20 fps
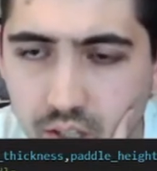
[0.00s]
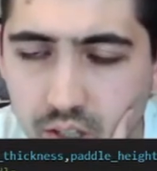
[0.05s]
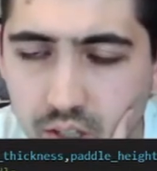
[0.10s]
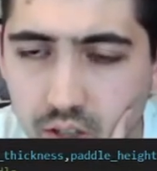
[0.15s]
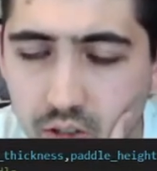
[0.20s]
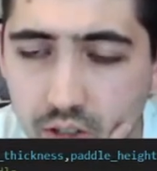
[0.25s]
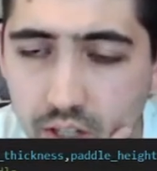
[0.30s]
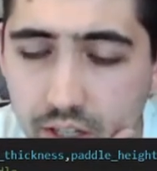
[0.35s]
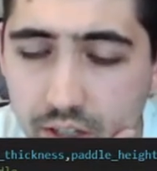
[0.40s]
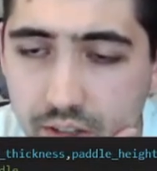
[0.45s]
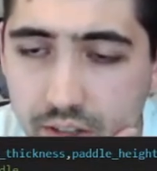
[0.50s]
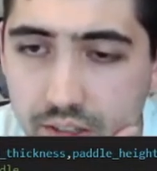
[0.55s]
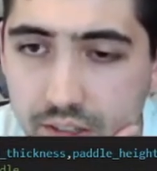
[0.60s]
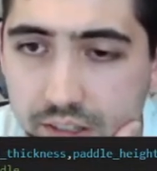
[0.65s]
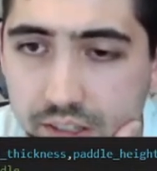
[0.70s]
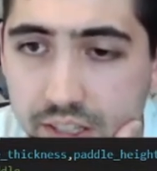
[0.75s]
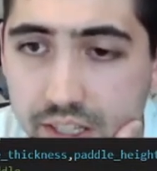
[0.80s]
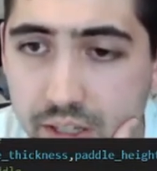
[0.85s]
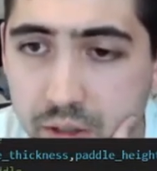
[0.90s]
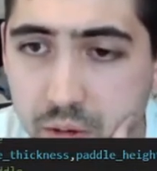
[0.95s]
greater than
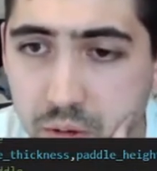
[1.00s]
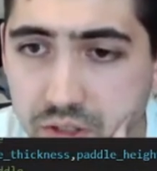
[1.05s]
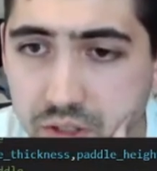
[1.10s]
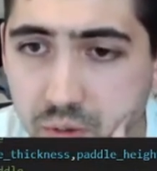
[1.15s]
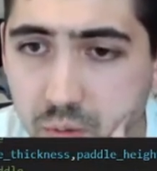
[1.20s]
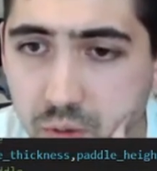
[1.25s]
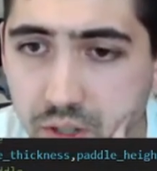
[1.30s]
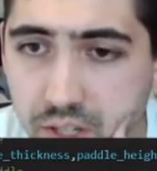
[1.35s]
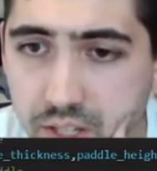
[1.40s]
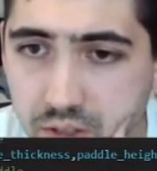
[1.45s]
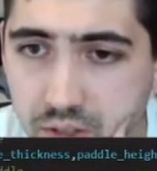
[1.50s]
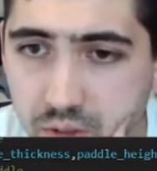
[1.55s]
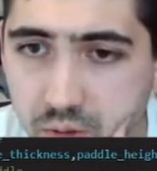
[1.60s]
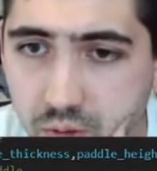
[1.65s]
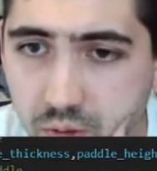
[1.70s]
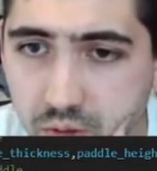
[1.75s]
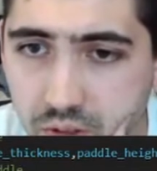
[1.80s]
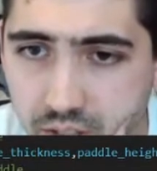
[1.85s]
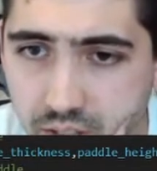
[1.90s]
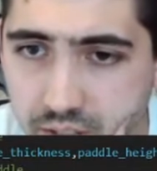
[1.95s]
or equal to winning
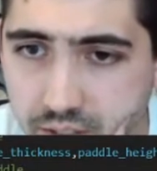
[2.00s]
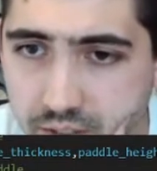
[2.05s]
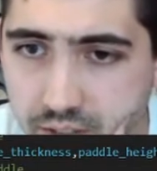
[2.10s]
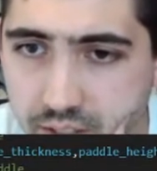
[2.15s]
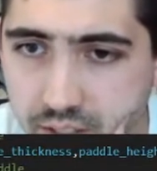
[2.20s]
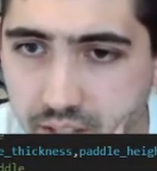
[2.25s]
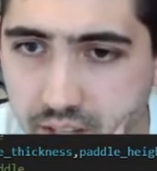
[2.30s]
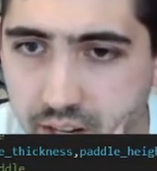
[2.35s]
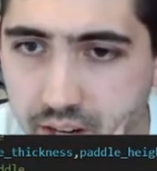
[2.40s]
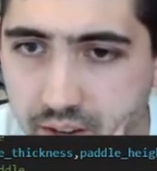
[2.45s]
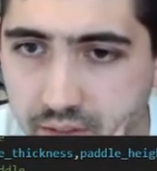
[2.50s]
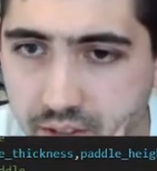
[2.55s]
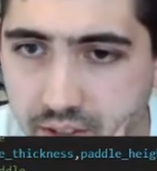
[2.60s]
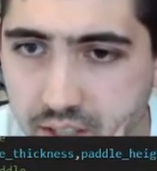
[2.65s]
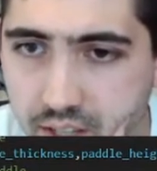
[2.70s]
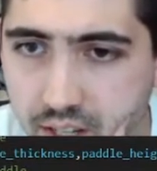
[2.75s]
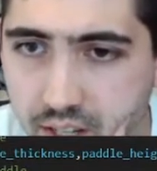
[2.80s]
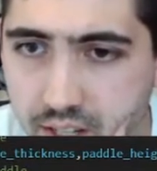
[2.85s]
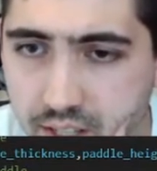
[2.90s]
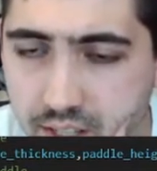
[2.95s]
score, canvas
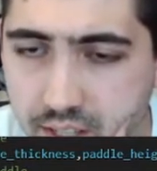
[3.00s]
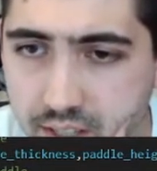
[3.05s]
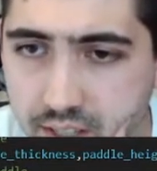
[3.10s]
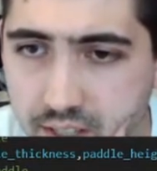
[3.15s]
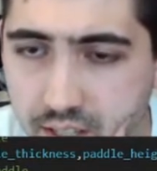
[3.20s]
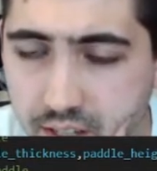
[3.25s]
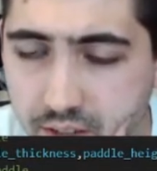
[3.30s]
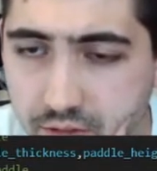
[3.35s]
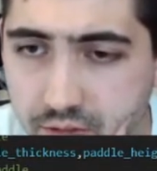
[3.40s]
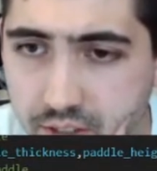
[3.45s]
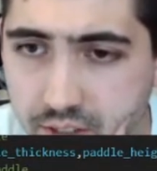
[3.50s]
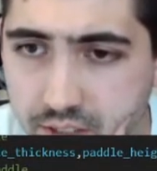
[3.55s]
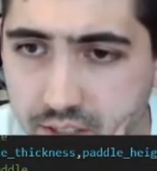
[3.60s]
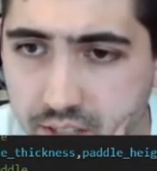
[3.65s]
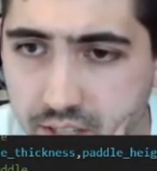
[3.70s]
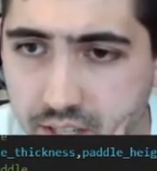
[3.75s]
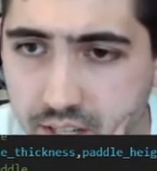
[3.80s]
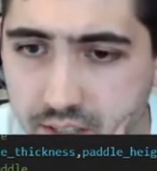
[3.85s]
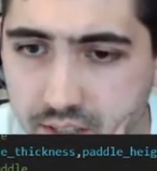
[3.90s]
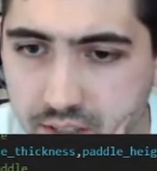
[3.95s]
context.fill
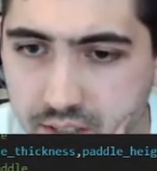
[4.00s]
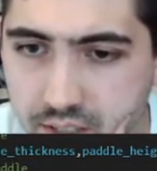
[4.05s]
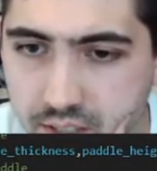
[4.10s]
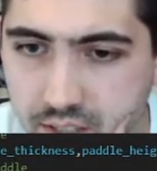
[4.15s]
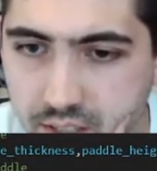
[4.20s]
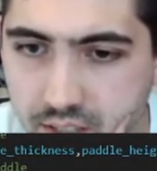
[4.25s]
text,